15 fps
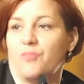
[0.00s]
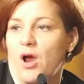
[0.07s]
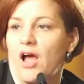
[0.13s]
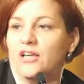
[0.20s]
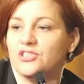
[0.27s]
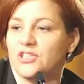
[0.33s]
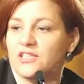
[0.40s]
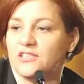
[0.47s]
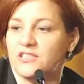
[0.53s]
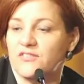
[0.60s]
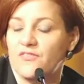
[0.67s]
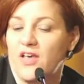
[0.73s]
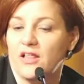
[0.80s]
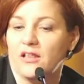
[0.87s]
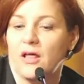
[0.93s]
projects
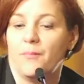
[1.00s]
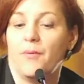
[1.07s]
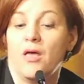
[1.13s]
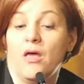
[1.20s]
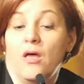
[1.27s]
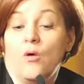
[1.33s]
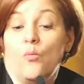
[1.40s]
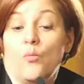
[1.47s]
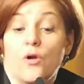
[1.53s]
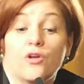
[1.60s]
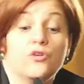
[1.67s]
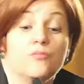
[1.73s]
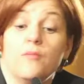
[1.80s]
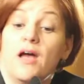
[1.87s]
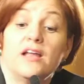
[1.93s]
develop
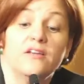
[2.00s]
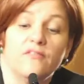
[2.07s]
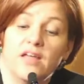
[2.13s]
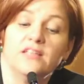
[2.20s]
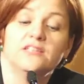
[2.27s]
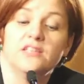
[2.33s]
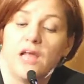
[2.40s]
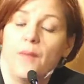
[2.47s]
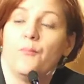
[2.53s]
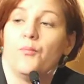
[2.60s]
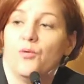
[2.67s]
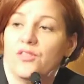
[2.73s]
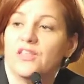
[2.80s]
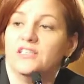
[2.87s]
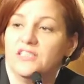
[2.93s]
where you might have ended
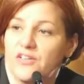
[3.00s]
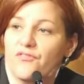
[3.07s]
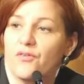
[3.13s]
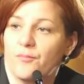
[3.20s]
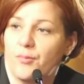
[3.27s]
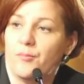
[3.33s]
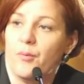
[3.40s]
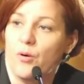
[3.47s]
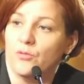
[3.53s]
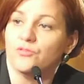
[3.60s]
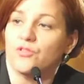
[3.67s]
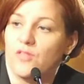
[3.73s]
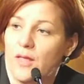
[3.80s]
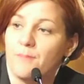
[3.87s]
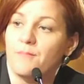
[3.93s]
up with a different
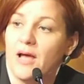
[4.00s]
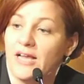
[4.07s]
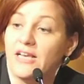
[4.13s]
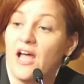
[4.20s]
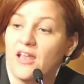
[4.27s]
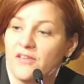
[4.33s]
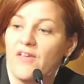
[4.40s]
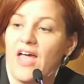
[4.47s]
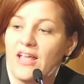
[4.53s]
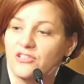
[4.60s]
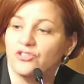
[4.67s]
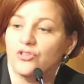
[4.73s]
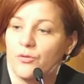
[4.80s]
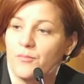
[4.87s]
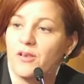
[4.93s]
proposal that might not have
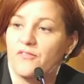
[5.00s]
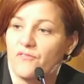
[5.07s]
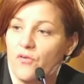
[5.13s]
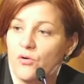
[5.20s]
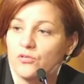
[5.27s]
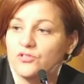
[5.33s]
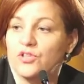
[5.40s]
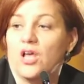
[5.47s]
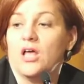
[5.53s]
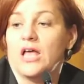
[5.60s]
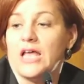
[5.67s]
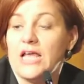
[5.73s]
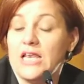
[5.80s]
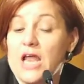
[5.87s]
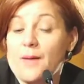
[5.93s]
had so many folks
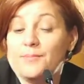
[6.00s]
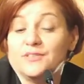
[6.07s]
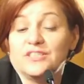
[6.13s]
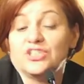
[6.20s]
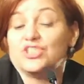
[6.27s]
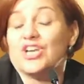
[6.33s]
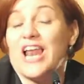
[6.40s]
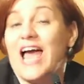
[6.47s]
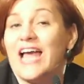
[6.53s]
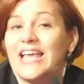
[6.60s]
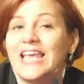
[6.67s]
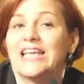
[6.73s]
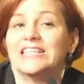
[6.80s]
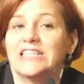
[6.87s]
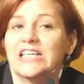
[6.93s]
in opposition. I
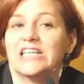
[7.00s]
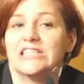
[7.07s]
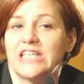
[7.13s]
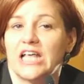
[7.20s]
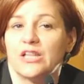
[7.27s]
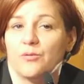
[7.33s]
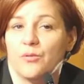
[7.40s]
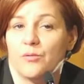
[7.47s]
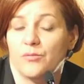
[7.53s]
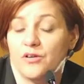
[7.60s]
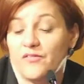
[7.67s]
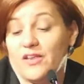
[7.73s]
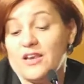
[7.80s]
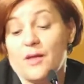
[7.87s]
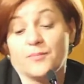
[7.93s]
can't tell you exactly where it would
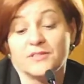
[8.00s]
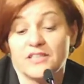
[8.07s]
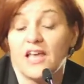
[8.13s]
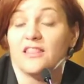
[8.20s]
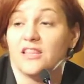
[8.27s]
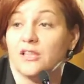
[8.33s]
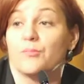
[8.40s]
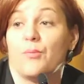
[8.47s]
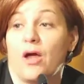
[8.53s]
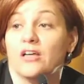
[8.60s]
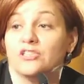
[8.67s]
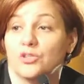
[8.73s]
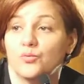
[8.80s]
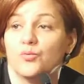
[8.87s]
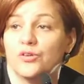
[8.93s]
have ended up, because I think the
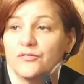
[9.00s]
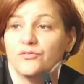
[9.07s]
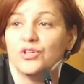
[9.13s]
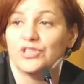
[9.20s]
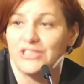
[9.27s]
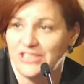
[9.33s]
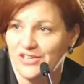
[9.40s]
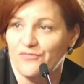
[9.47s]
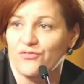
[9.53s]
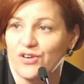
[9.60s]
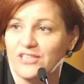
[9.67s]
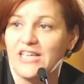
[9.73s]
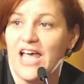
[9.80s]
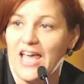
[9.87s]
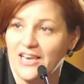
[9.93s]
project would have looked
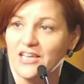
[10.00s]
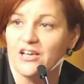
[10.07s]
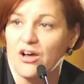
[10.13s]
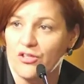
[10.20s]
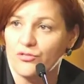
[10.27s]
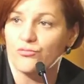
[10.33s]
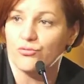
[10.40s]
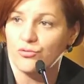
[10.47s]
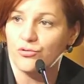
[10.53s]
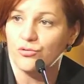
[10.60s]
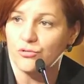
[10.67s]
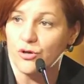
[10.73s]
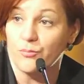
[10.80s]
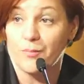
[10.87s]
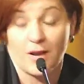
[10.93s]
different had it gone through
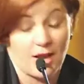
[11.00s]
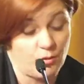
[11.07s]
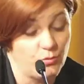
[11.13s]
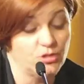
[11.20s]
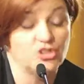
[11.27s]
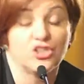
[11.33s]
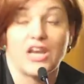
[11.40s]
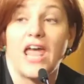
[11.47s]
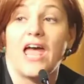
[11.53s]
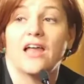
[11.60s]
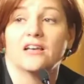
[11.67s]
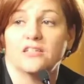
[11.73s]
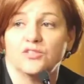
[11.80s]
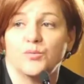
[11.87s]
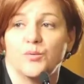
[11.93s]
ULURP, and I wish it
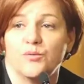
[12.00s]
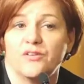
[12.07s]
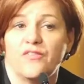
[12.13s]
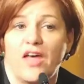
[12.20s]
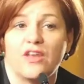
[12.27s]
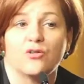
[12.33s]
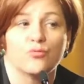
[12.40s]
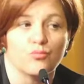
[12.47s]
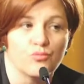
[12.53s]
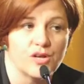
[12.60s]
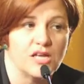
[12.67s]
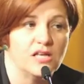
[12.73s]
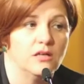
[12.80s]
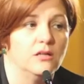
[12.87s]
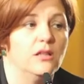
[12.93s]
had, because we would have had a
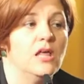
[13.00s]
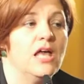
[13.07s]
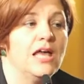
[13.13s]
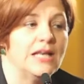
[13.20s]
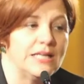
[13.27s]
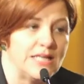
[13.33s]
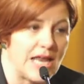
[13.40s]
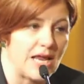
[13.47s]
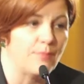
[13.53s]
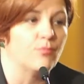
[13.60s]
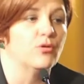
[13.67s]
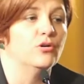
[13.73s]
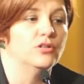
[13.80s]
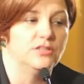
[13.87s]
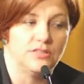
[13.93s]
real
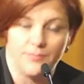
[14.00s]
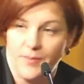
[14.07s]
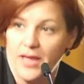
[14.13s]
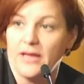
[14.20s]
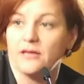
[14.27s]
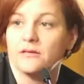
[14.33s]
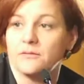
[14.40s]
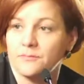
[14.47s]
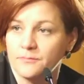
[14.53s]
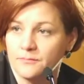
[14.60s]
neighborhood debate.